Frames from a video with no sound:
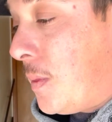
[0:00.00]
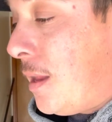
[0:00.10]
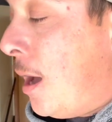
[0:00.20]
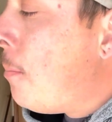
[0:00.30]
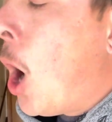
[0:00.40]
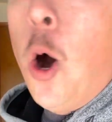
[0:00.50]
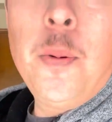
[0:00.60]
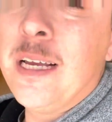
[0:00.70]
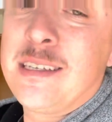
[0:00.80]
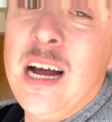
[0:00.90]
I'm
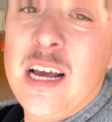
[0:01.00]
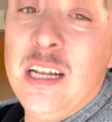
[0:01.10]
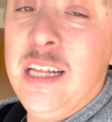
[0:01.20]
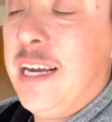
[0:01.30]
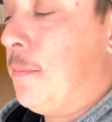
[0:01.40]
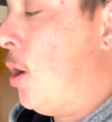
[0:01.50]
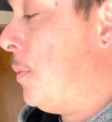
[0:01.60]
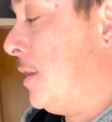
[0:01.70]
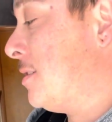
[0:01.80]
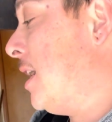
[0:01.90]
hoping it's not going to leak. I'm
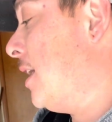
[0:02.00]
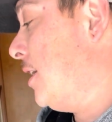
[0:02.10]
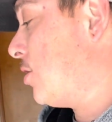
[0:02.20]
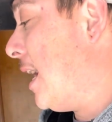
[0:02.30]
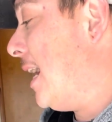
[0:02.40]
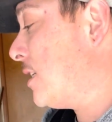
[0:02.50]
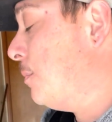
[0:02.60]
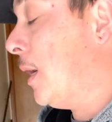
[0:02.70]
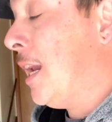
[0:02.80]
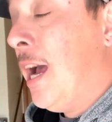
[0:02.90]
hoping there's not any cracks,
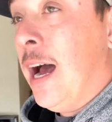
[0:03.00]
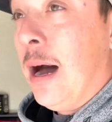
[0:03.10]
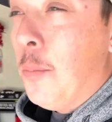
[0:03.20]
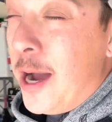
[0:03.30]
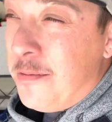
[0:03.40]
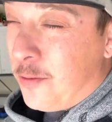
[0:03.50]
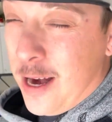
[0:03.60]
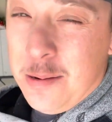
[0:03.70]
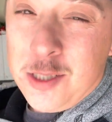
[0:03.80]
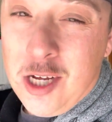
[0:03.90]
but I'm waiting for
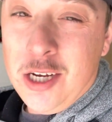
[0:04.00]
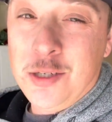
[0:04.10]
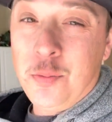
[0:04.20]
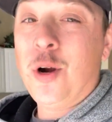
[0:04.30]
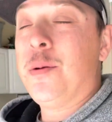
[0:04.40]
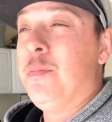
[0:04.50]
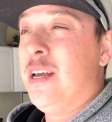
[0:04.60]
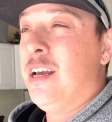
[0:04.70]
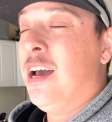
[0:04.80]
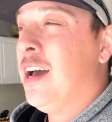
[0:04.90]
Amazon to bring
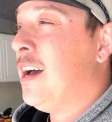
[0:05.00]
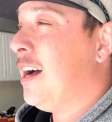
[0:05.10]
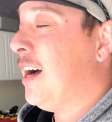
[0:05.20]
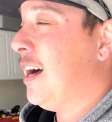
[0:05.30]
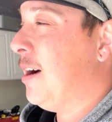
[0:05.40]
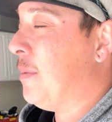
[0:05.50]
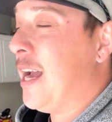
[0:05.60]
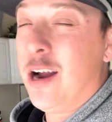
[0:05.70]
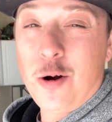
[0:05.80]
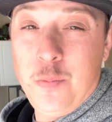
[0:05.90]
me
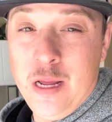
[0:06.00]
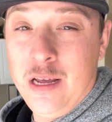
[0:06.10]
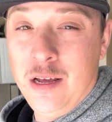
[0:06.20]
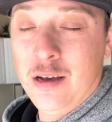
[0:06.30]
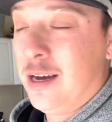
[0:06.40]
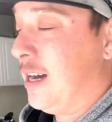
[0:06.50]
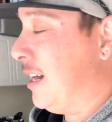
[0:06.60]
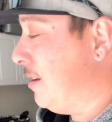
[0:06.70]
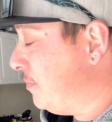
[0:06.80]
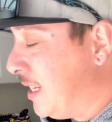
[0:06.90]
my ARP
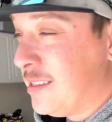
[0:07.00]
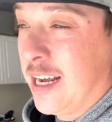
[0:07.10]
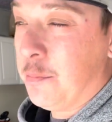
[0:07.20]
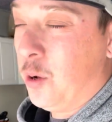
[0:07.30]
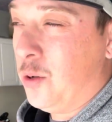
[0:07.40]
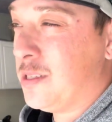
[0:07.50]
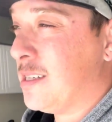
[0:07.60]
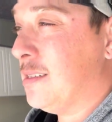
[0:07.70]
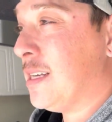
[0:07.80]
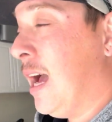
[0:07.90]
intake bolts,
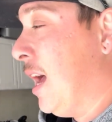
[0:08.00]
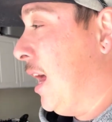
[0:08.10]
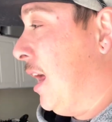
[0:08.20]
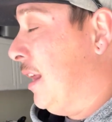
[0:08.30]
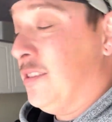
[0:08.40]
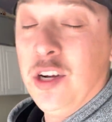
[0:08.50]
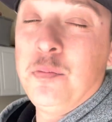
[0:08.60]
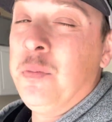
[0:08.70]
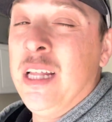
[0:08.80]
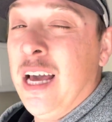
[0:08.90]
because it
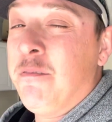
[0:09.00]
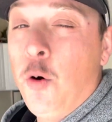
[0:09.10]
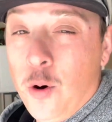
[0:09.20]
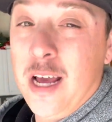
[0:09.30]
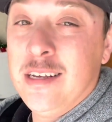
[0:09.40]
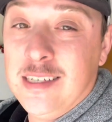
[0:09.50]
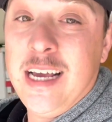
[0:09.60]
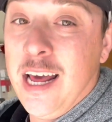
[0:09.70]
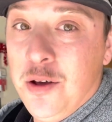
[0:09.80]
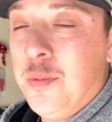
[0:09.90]
took me like 4 days to
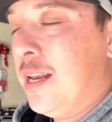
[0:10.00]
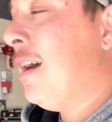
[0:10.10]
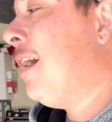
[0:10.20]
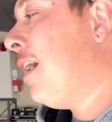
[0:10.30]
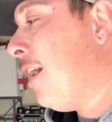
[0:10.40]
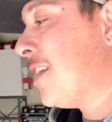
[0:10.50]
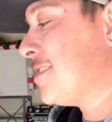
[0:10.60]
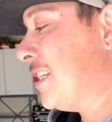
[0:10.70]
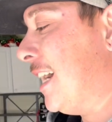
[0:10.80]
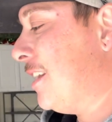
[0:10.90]
get them. And
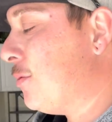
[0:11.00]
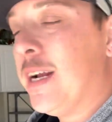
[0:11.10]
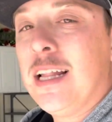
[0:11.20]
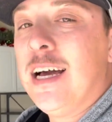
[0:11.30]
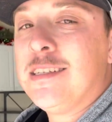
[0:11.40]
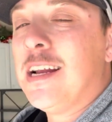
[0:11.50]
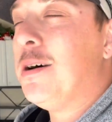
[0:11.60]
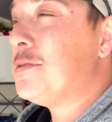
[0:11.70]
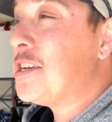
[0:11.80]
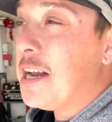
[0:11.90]
honestly, I didn't realize that I
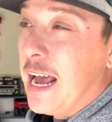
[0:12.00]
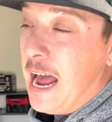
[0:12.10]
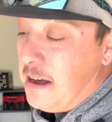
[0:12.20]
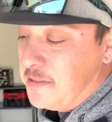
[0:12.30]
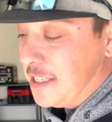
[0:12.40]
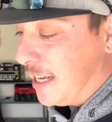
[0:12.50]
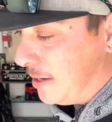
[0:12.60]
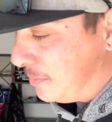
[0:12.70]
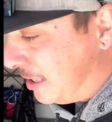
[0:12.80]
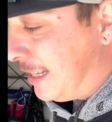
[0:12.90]
was going to have to get
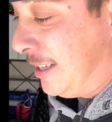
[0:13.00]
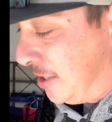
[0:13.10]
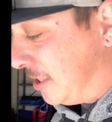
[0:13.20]
them until I looked